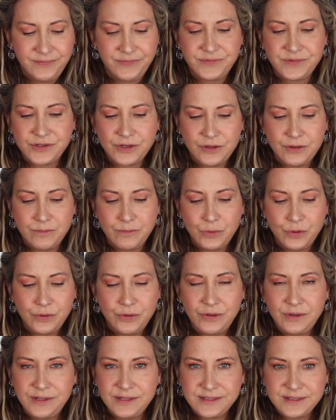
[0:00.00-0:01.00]
So the
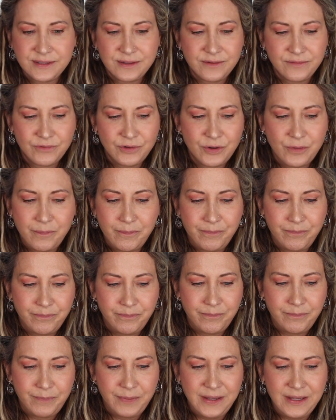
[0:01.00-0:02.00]
moon is a real
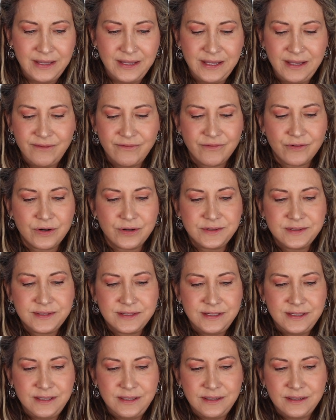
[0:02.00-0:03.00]
pinky,
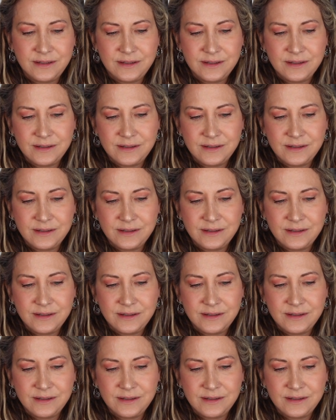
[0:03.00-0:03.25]
frosty,